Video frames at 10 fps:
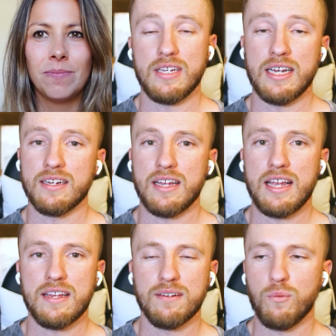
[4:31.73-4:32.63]
Yeah,
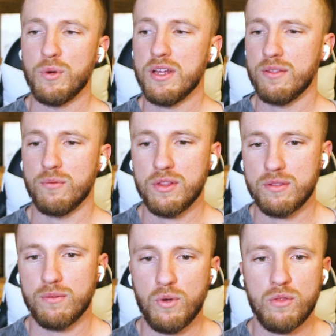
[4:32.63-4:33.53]
and with with
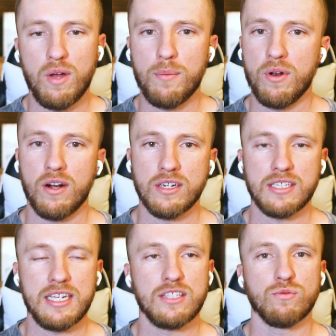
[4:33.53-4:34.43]
with
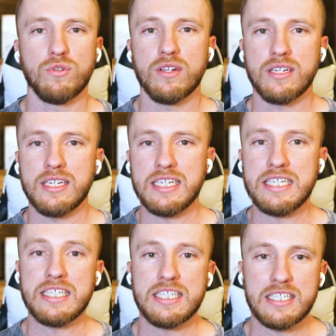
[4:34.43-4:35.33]
webinars, it's really
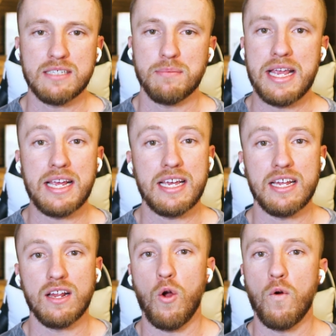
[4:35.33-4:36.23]
easy to make
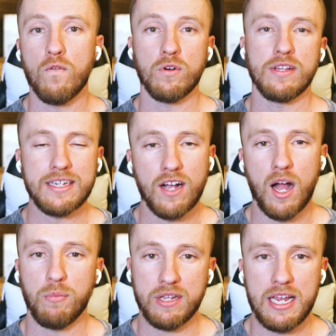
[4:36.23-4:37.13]
it overly
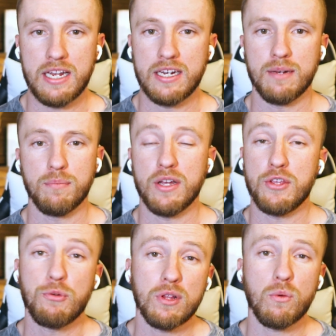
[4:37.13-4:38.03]
complicated,
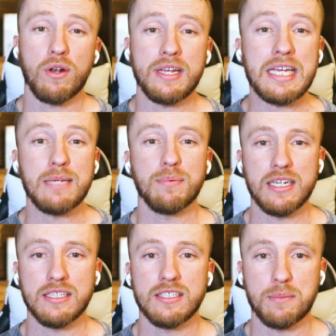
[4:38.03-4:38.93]
but you really want to keep
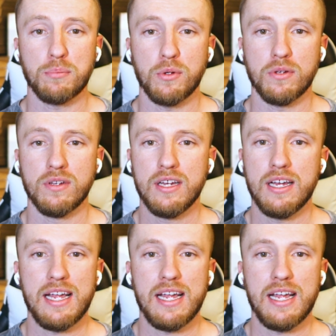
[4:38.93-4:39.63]
it simple.